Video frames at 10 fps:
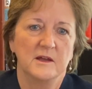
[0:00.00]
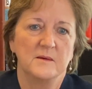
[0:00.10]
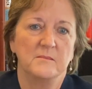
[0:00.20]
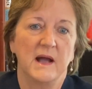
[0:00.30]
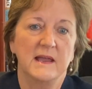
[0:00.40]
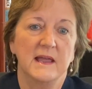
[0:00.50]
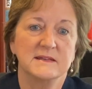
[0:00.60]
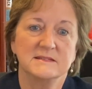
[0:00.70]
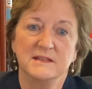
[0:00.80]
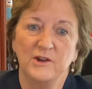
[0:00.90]
My
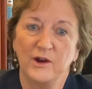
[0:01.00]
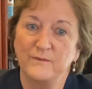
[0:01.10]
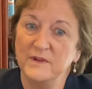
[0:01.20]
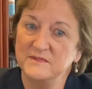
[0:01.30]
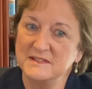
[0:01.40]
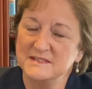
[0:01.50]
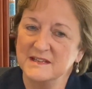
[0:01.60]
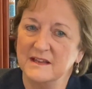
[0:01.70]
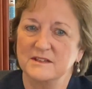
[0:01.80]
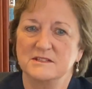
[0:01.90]
SCR
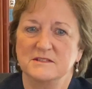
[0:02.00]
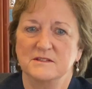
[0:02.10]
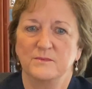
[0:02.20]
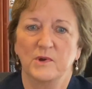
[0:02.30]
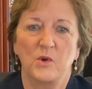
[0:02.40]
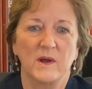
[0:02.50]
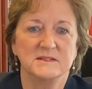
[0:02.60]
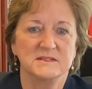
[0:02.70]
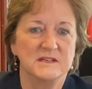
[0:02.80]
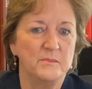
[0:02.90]
56
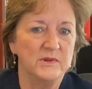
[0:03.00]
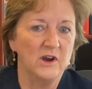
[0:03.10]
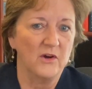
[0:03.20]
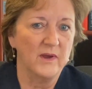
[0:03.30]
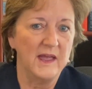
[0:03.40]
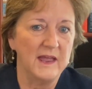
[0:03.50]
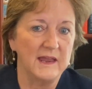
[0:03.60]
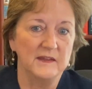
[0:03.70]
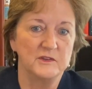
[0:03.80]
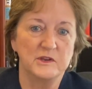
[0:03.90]
requests CPRA
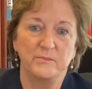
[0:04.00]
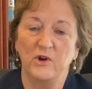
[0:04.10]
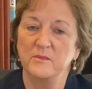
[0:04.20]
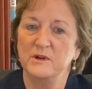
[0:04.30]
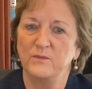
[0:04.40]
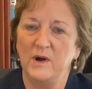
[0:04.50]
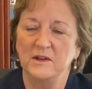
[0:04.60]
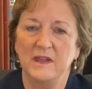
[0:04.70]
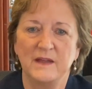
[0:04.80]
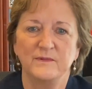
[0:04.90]
and the Department of
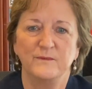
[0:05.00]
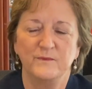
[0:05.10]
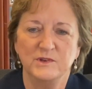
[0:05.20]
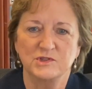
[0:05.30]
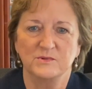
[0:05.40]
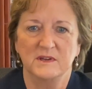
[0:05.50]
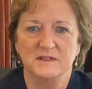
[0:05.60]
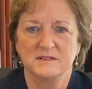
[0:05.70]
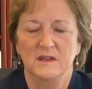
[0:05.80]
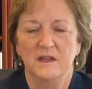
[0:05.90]
Wildlife and Fisheries